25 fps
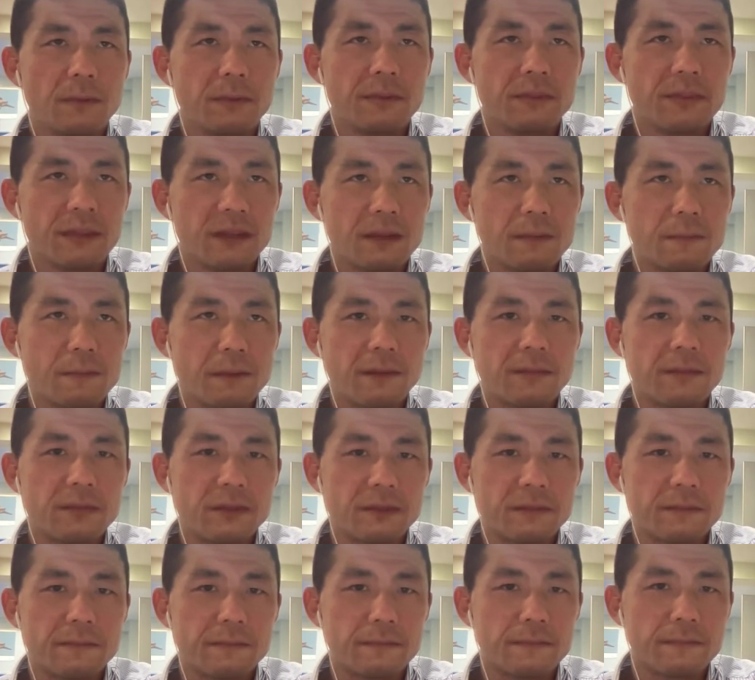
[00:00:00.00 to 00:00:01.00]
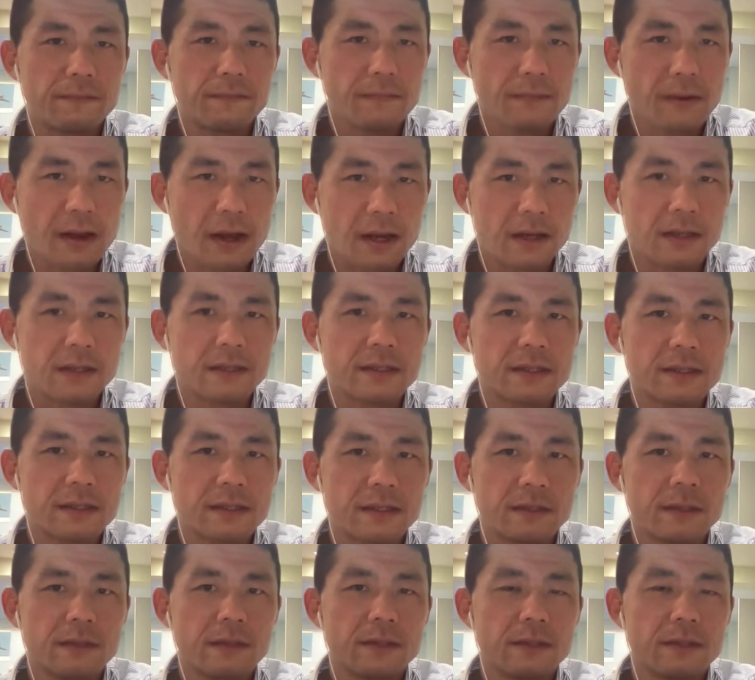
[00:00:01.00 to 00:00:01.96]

we think about this fact,